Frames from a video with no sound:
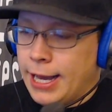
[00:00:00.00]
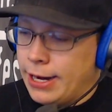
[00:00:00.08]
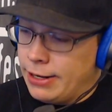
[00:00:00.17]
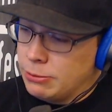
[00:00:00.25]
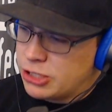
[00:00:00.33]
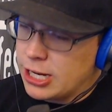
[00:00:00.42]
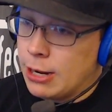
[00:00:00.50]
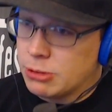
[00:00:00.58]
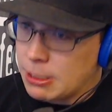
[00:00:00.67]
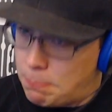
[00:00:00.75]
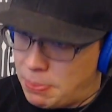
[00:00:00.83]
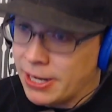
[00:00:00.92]
I don't know. It
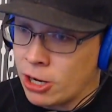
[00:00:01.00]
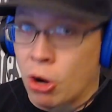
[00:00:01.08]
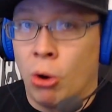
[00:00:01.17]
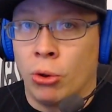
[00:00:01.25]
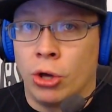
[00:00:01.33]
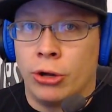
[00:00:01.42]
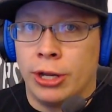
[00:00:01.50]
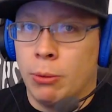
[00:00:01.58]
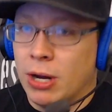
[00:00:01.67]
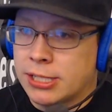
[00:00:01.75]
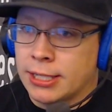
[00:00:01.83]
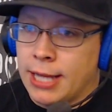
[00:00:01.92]
was a big hole, though. It
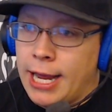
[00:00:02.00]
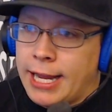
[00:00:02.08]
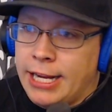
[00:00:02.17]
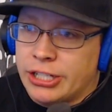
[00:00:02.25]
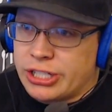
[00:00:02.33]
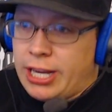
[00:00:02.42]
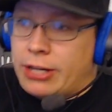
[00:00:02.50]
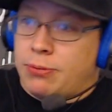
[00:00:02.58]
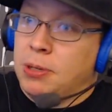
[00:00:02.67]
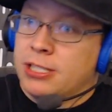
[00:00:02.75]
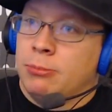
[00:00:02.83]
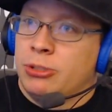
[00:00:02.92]
wasn't like he just,
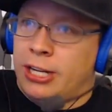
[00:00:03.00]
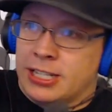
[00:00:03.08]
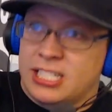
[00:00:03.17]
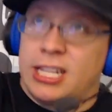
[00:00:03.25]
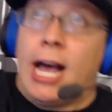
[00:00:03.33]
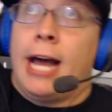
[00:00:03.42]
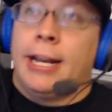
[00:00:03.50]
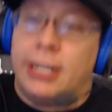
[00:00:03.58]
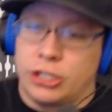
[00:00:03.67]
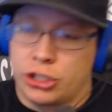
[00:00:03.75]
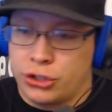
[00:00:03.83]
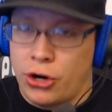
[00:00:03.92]
like, put some shit in a slot and
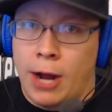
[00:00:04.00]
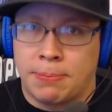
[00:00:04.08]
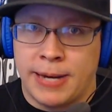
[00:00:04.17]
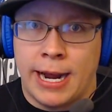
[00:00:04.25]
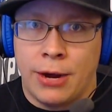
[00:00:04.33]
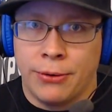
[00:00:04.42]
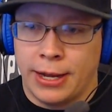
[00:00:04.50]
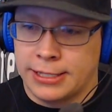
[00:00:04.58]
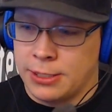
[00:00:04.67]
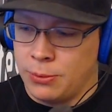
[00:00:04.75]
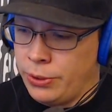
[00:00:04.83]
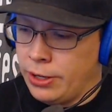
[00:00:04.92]
it just dropped down
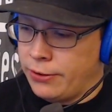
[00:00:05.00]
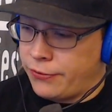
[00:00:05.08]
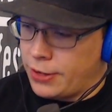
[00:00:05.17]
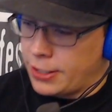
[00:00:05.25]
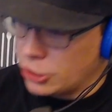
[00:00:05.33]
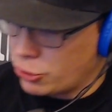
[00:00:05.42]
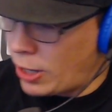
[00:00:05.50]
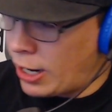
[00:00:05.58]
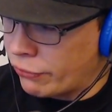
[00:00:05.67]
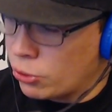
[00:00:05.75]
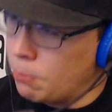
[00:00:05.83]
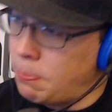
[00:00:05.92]
like some weird fucking
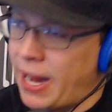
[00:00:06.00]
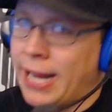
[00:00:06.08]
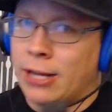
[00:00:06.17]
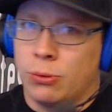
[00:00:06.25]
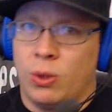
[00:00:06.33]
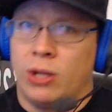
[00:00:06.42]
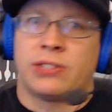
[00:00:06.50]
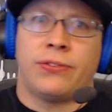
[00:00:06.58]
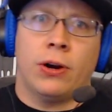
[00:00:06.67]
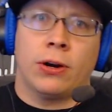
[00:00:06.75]
drive-through bank Wells